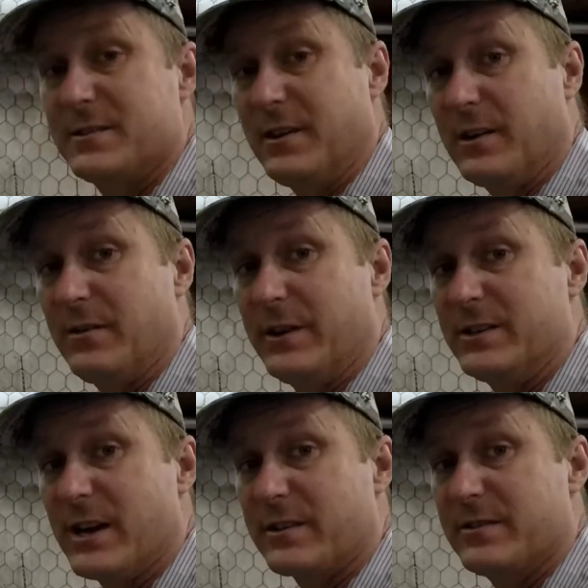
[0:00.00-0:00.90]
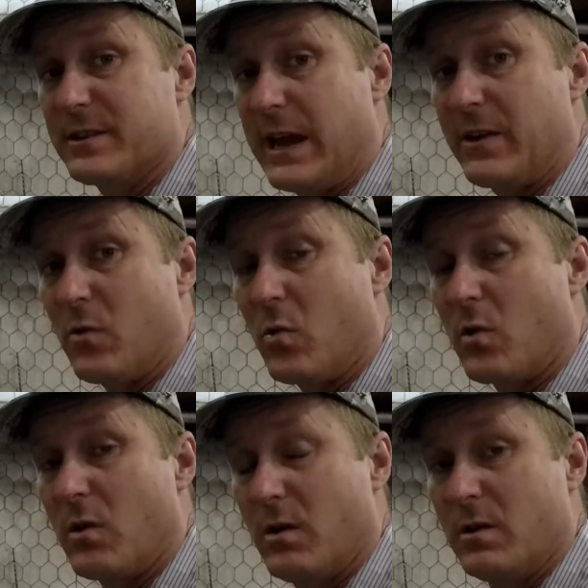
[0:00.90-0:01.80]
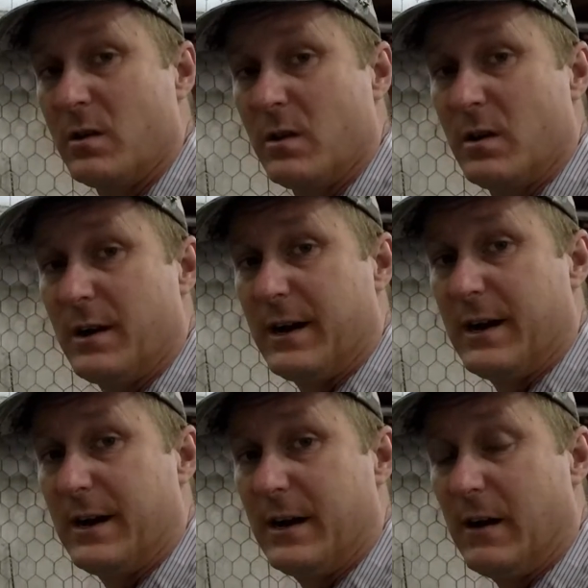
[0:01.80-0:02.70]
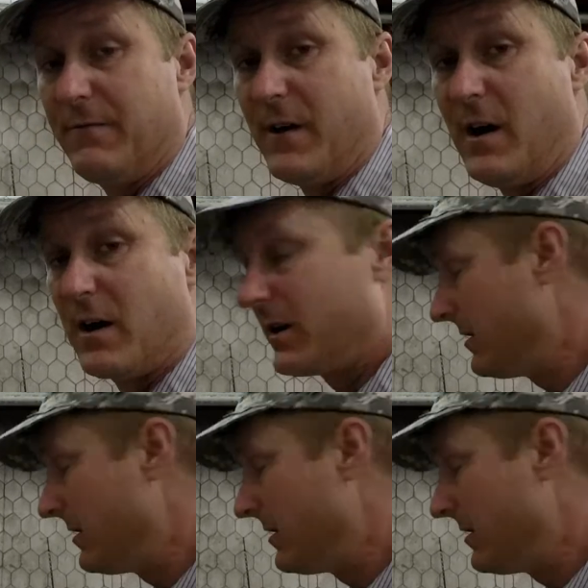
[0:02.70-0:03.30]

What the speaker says: you can do injectors and or a fog.